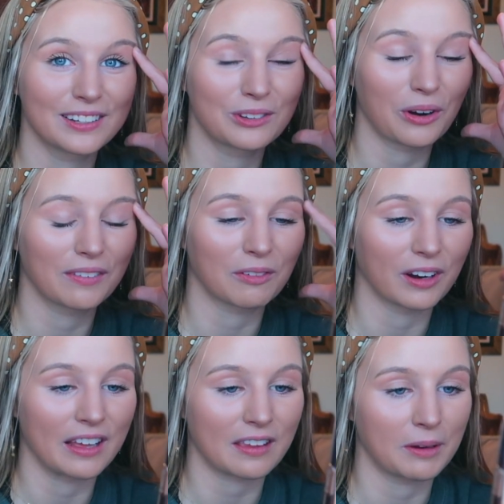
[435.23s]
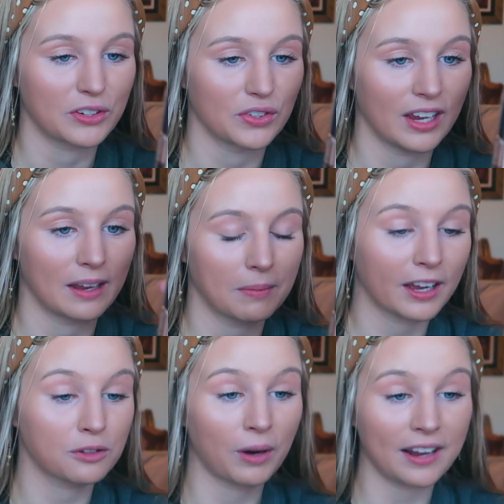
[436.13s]
you don't even realize how much you did.
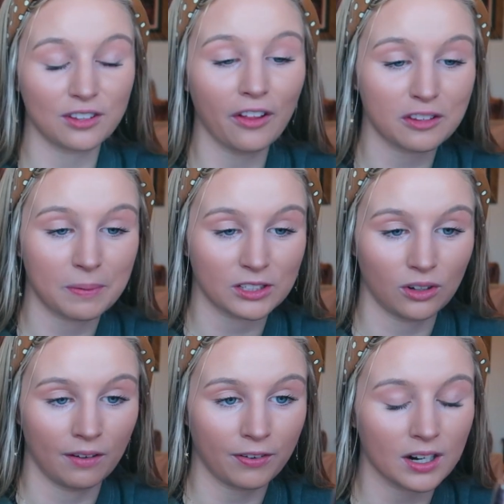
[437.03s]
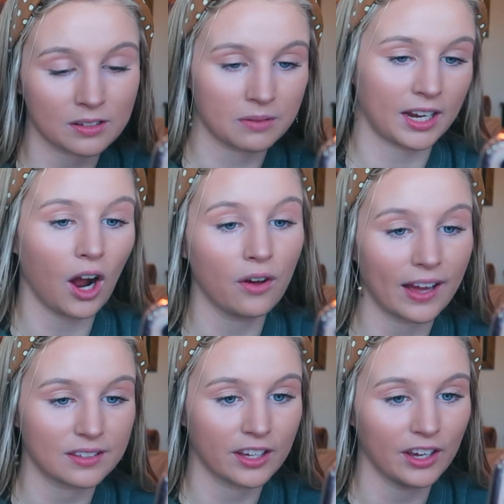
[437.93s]
Because when I saw this picture at first, I was like, oh,
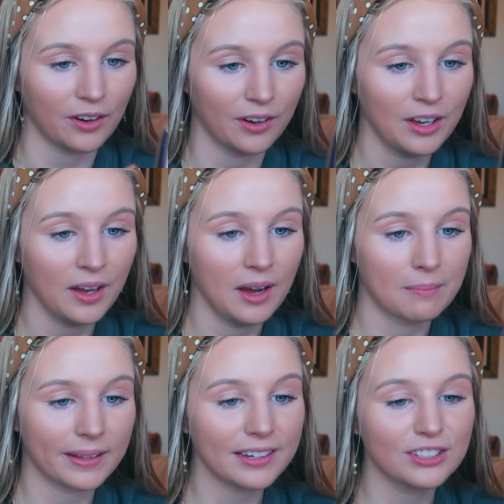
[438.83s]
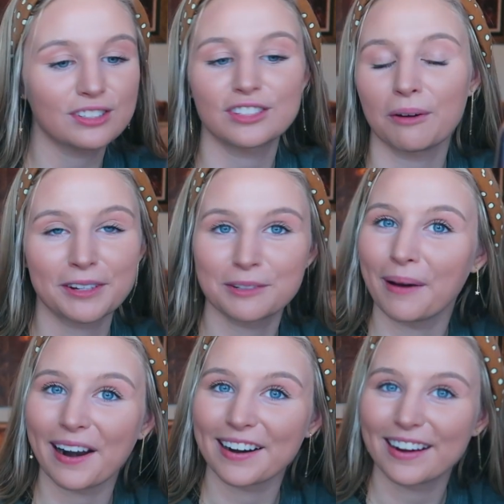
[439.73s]
that's cute. But that's just so much
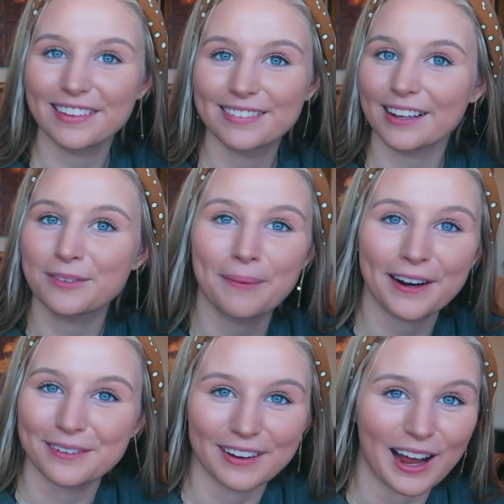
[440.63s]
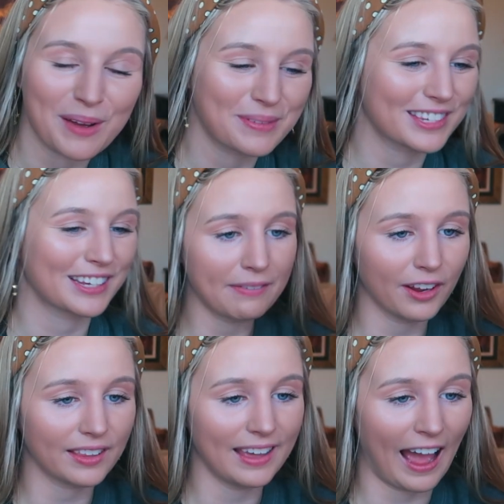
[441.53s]
better. Such better vibes. I
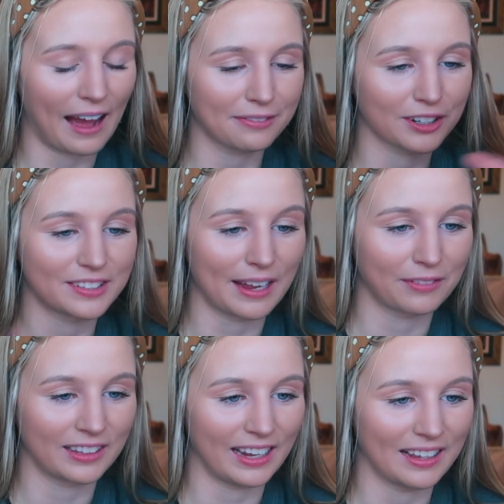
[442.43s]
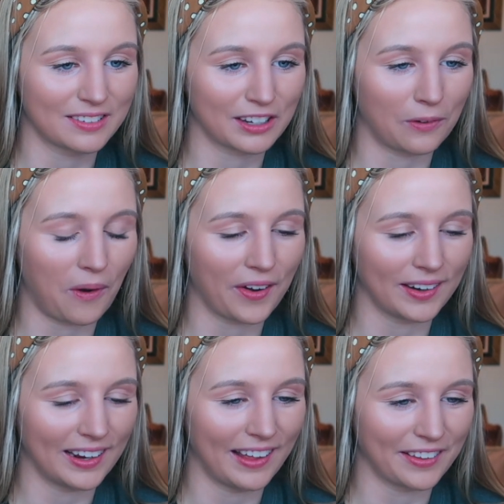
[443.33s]
feel like the after is definitely insta
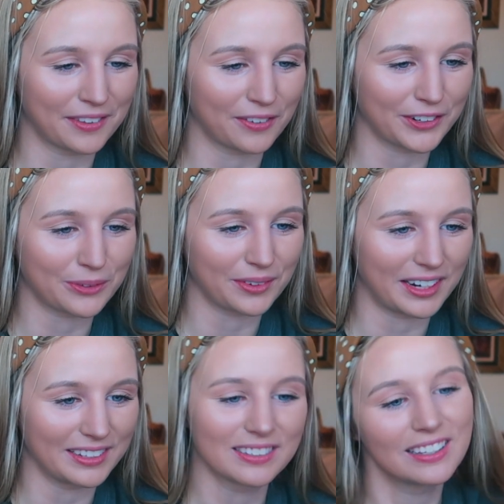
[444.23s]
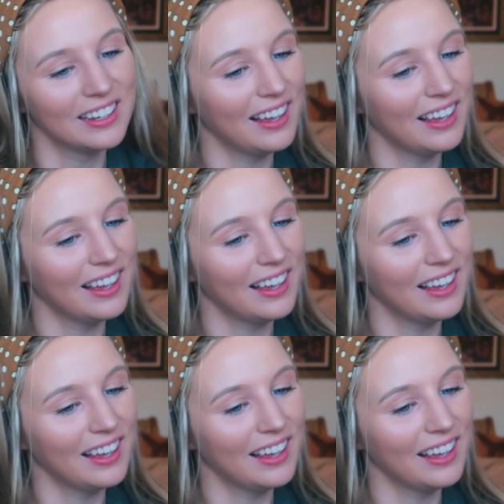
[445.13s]
quality, and this first one is